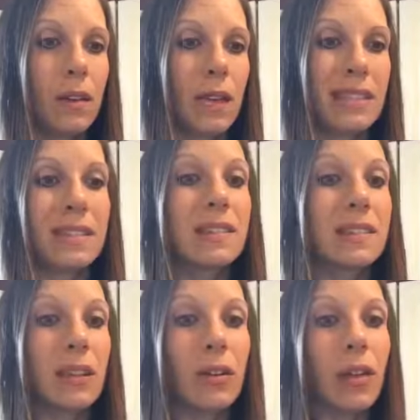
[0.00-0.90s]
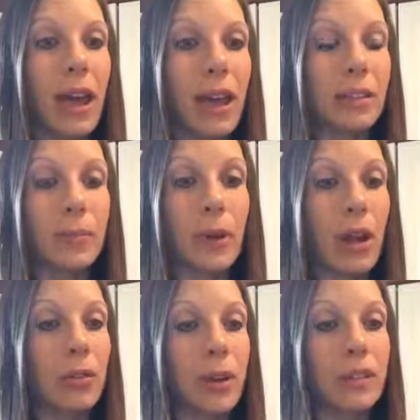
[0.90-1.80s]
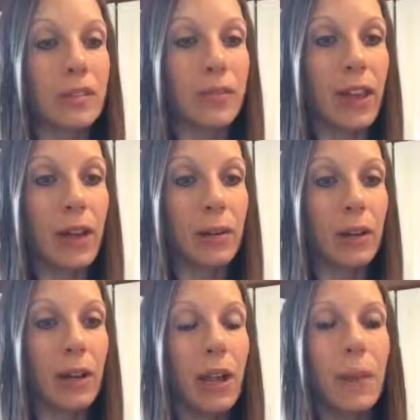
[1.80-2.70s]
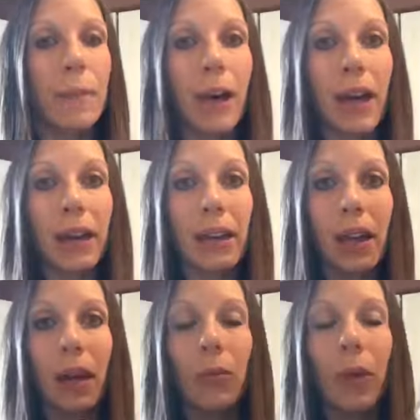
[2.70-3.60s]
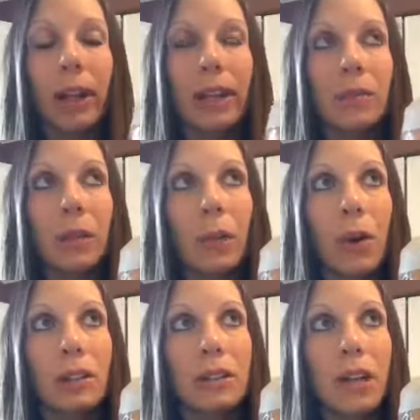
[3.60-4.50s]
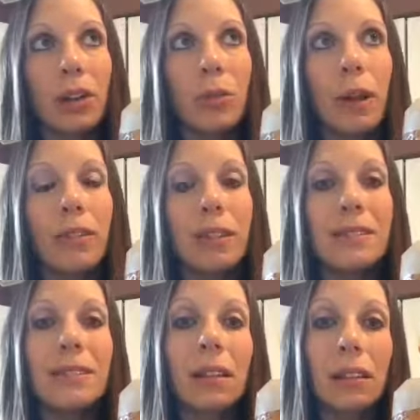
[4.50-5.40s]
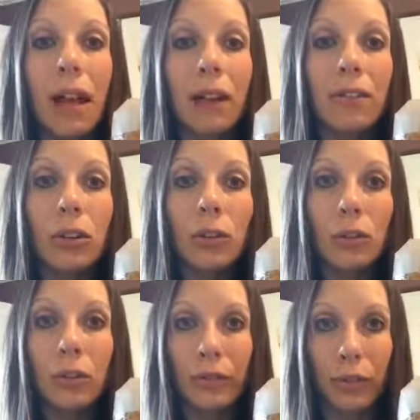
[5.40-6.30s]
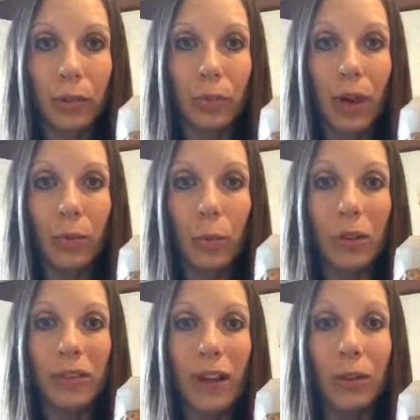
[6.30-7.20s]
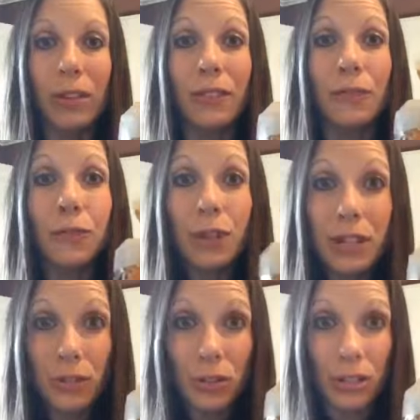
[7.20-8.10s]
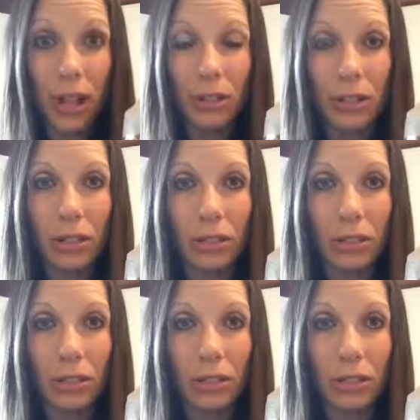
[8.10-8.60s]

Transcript: It still has brown rice flour, but I guess what I wanted to tell you about this is a lot of the gluten-free bread will be found in the freezer section,